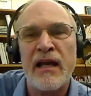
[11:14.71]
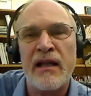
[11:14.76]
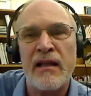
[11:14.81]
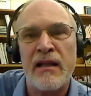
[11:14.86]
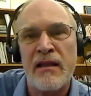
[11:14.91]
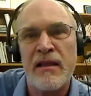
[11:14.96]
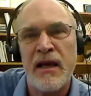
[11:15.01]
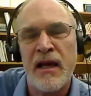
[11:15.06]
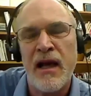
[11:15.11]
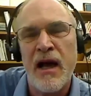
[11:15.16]
the
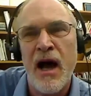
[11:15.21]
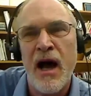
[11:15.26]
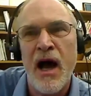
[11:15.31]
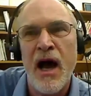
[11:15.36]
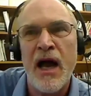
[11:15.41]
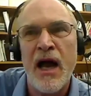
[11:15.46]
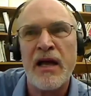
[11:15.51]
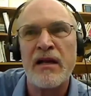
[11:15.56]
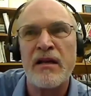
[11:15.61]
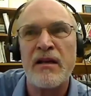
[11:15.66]

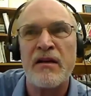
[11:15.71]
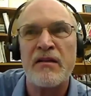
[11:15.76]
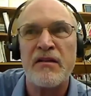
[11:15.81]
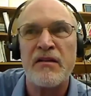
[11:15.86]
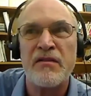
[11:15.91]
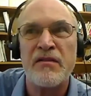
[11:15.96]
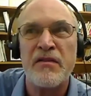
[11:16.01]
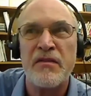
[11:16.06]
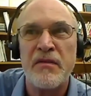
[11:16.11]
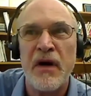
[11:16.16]
kind
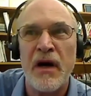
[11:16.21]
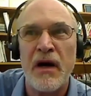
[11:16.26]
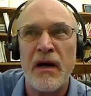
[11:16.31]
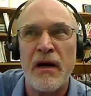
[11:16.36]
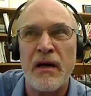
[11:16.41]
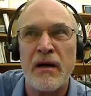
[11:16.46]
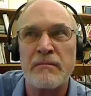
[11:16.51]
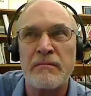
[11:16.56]
of